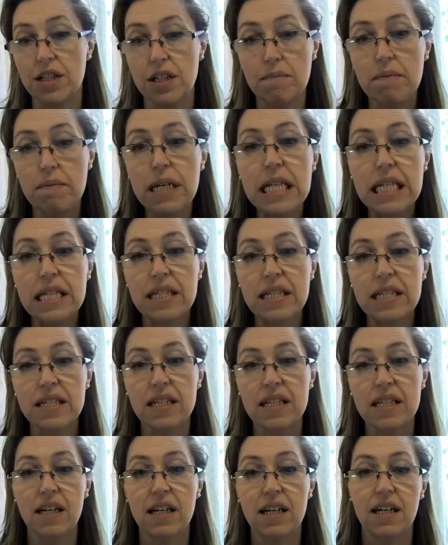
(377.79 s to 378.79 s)
to
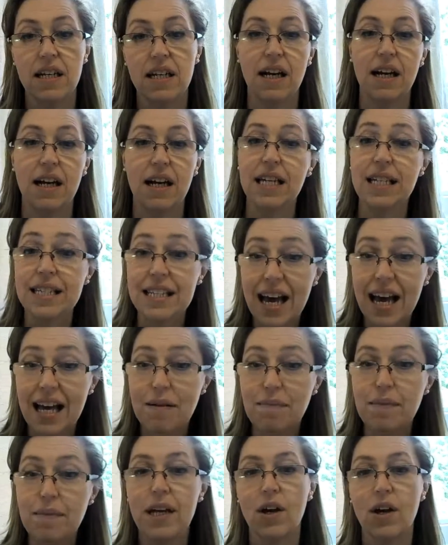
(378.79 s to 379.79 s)
miss an
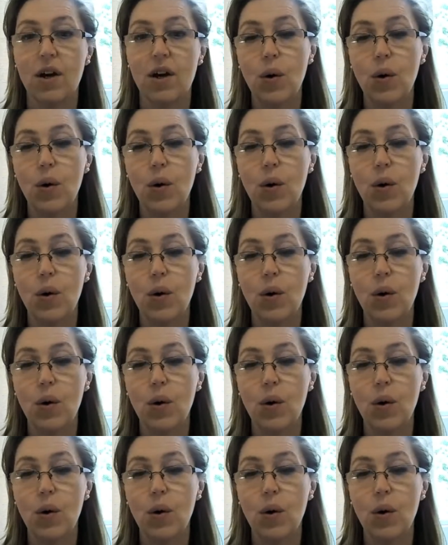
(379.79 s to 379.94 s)
exam